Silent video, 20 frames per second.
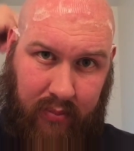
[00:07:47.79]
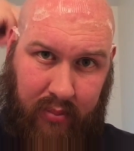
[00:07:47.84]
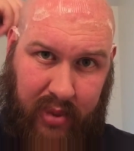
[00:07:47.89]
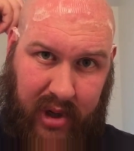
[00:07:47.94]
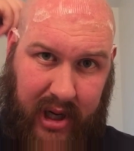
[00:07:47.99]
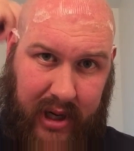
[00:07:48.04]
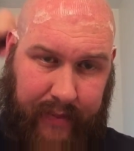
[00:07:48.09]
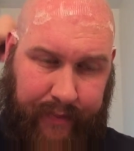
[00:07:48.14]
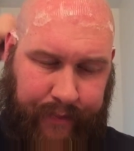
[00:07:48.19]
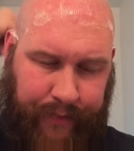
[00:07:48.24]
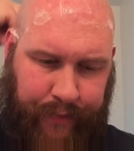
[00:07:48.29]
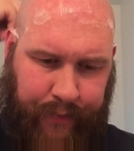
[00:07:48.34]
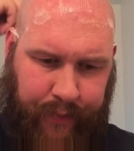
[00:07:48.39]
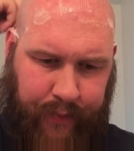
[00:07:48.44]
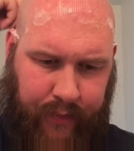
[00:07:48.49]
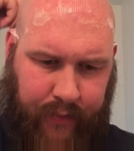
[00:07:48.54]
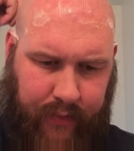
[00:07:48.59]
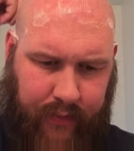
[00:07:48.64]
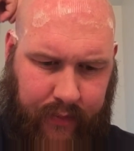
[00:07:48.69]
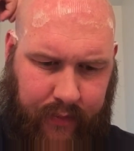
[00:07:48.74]
but
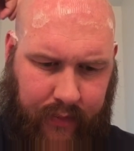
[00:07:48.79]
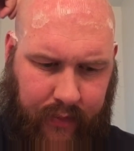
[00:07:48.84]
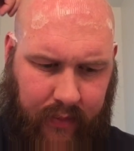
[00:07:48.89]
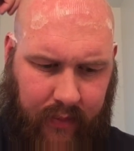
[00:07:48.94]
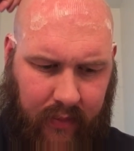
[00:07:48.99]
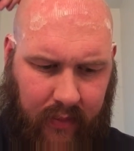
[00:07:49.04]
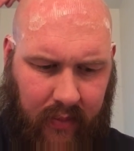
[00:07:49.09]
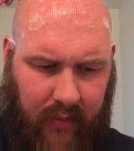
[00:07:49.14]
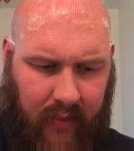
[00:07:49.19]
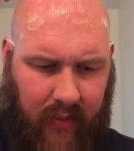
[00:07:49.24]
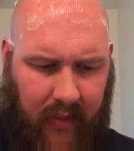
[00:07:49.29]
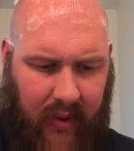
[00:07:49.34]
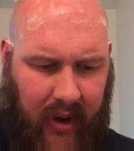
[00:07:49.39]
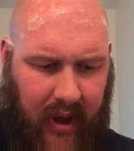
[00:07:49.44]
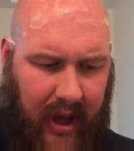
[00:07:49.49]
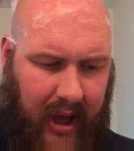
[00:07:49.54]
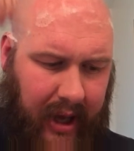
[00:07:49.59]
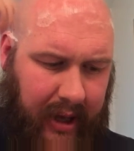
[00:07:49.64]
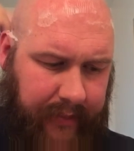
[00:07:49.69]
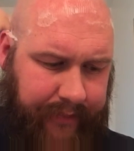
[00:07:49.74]

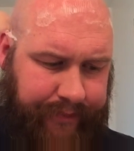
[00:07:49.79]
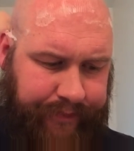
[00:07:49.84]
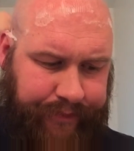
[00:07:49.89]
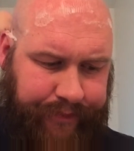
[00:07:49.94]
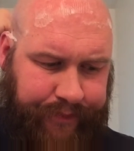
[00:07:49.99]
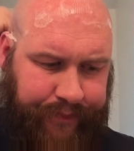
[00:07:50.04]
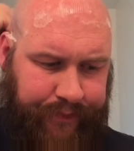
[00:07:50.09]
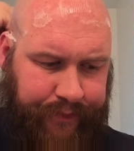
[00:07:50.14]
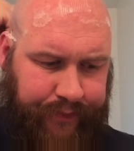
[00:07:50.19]
um,